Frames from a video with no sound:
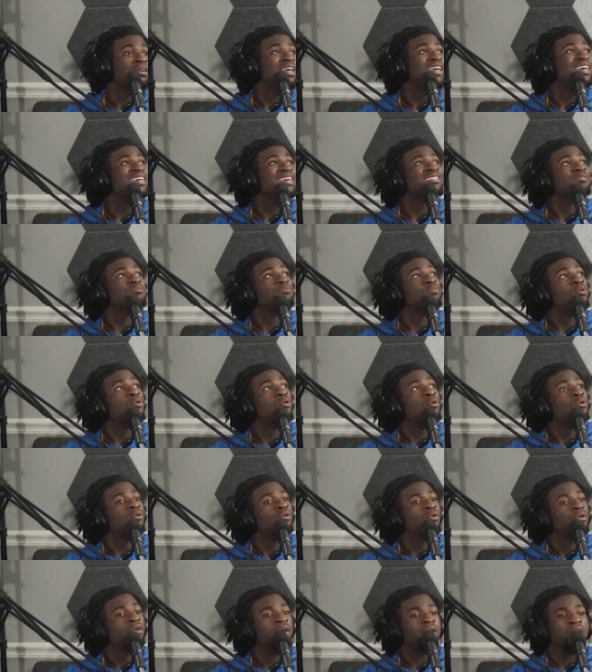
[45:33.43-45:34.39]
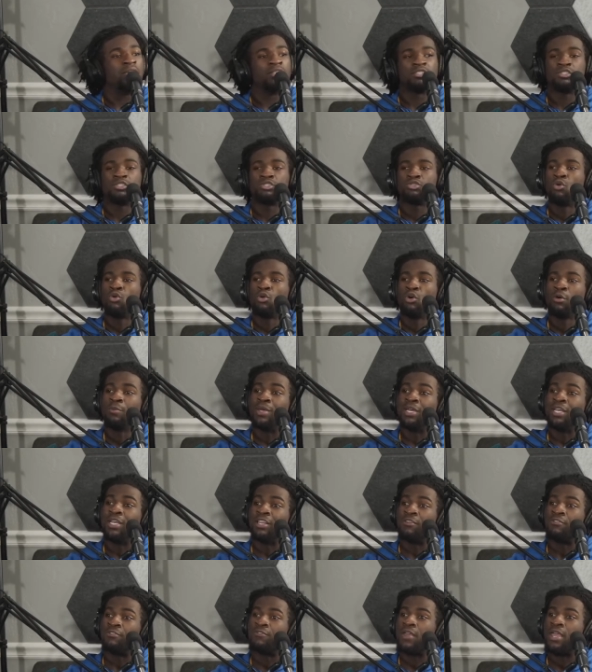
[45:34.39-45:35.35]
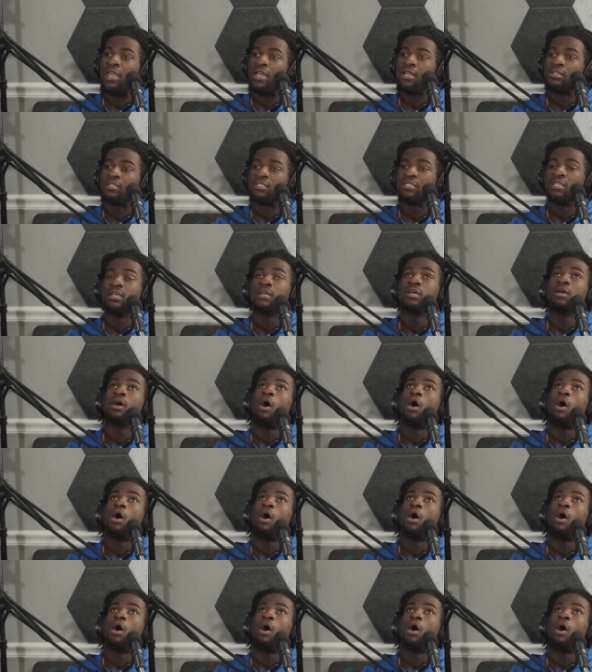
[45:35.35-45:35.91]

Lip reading: It's pouring, storming, and the fans.